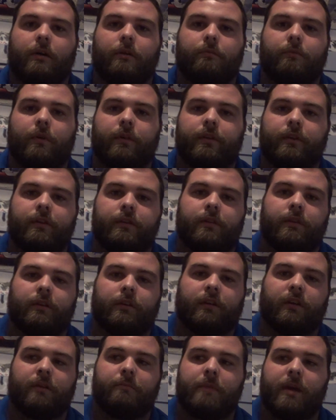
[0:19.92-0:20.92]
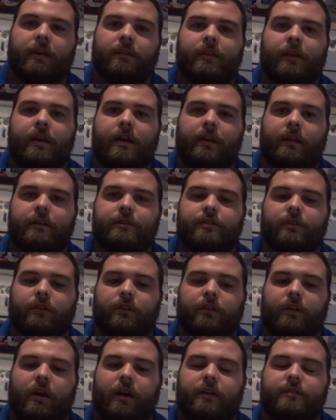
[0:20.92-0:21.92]
whether they're going to make the NHL
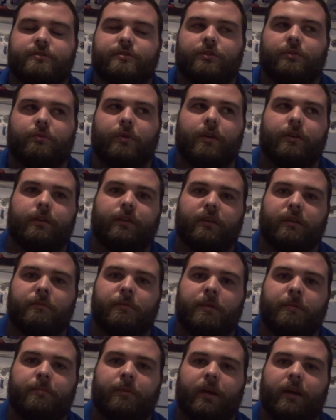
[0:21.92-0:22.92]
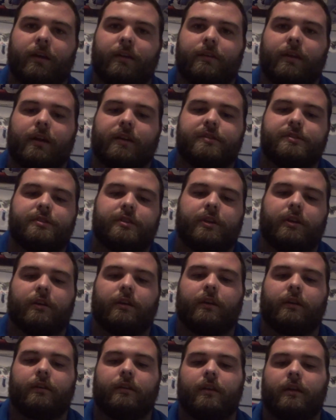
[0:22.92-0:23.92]
or not, so where they're going to be playing next
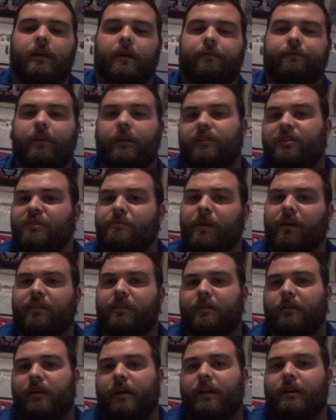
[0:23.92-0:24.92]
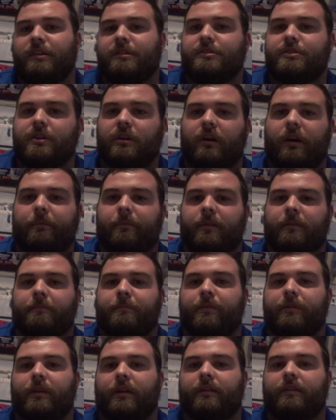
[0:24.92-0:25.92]
year. And if they do make the NHL, I'm going to
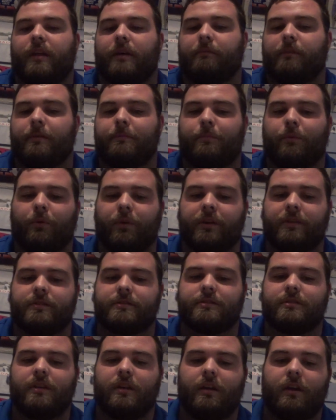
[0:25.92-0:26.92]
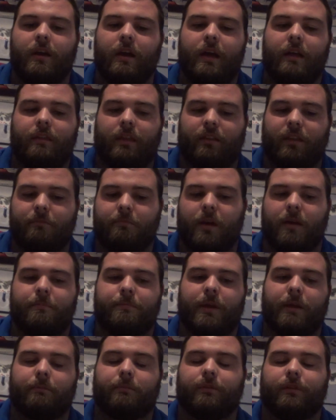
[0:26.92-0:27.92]
predict how many points that they might
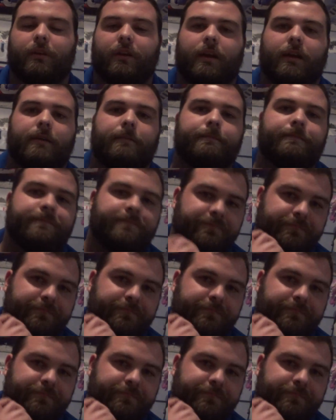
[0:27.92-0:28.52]
be able to get.